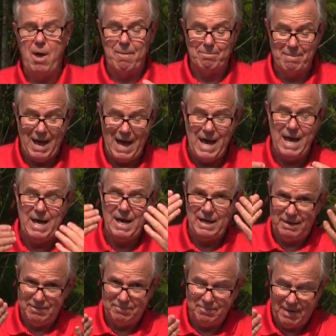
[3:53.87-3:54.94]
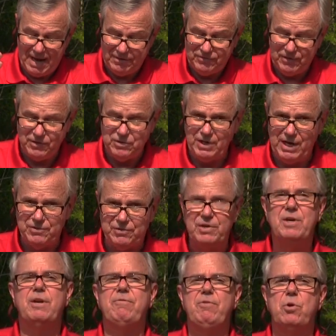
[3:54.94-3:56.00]
My
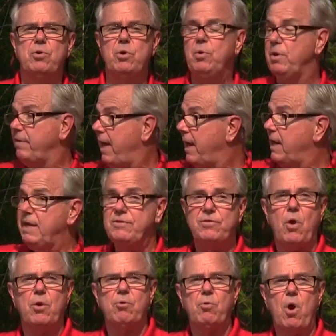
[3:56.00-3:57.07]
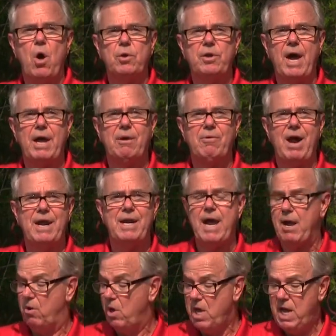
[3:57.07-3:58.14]
suggestion, if you're doing that, and he's on a raw diet right
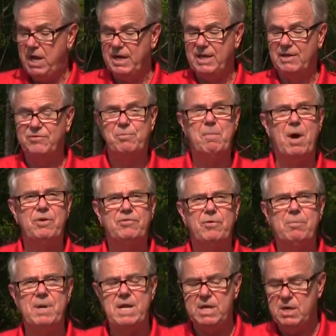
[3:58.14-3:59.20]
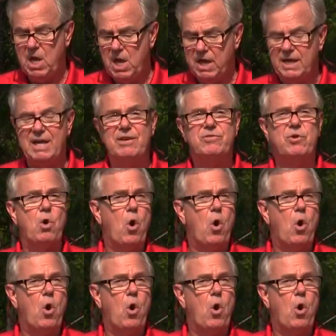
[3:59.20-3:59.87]
now, he gets muscle meat, he gets